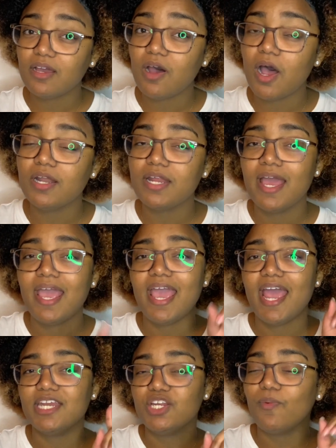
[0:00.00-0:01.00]
on,
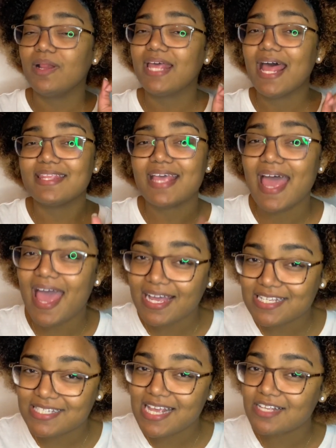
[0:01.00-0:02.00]
and you will get
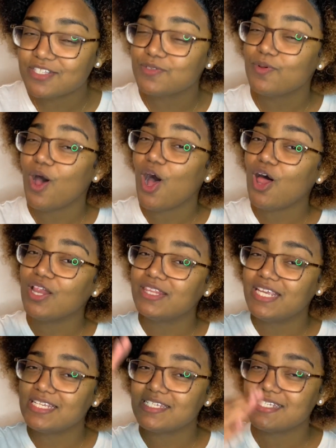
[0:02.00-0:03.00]
access to all
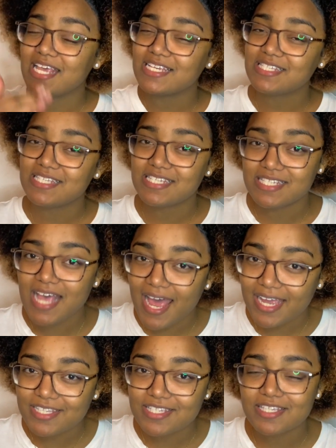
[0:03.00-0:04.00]
these 60
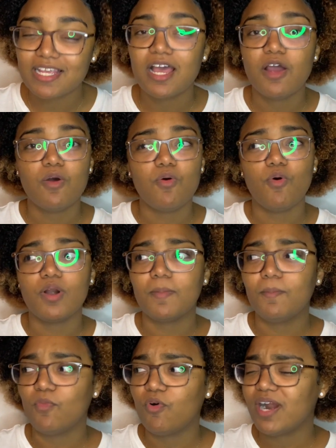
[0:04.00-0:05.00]
sites
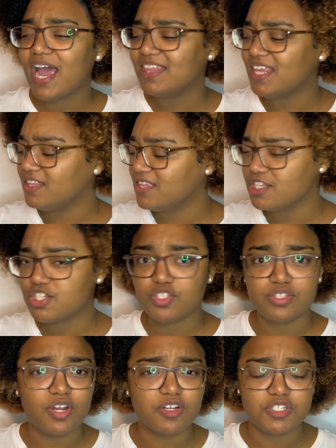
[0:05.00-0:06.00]
or more. I think
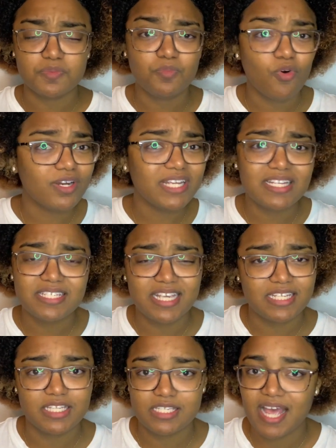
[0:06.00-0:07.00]
there's more than
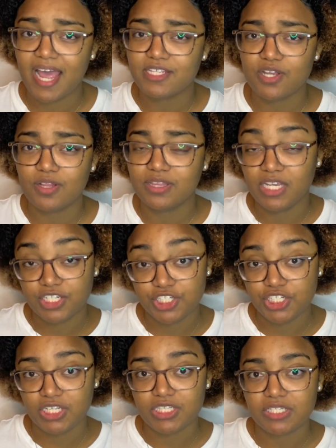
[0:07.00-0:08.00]
60 sites on this
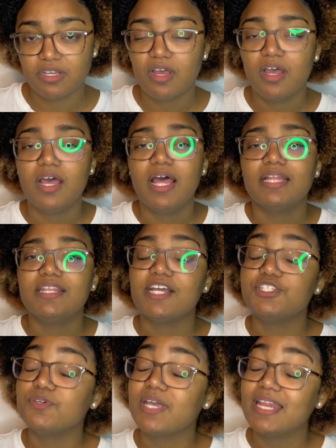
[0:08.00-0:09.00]
sheet
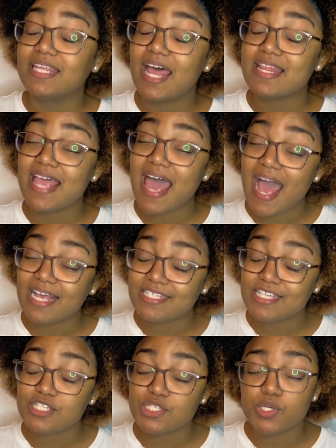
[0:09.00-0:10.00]
that you can get
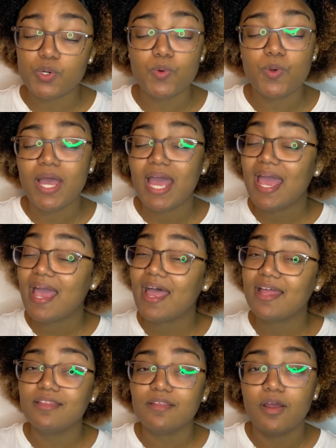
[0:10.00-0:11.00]
access to
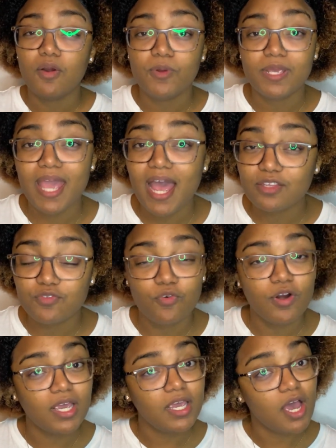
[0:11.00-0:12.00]
and react
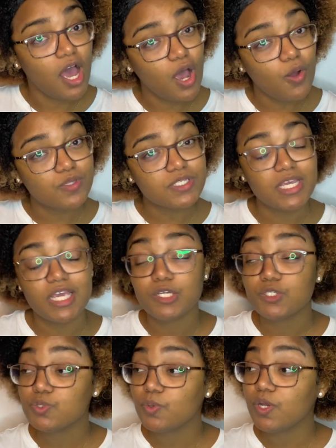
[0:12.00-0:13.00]
for a housing,
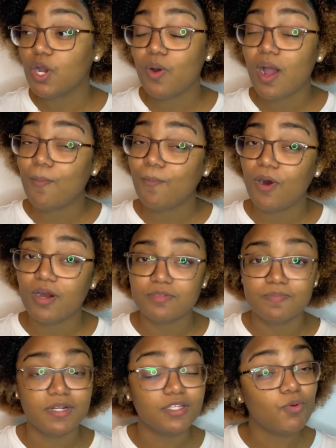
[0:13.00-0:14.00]
studio,
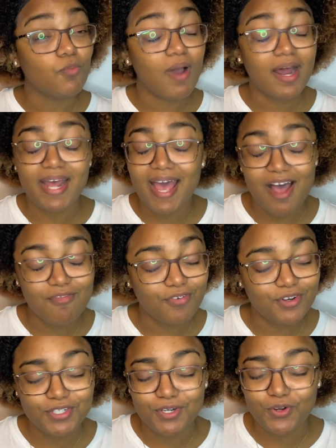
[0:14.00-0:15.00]
apartment,
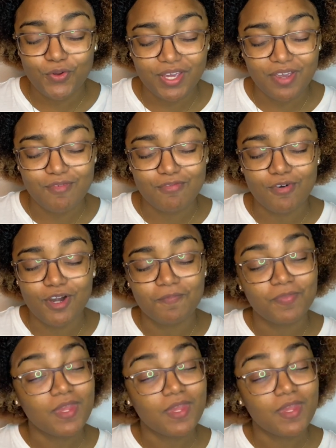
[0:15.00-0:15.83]
whatever you're looking for.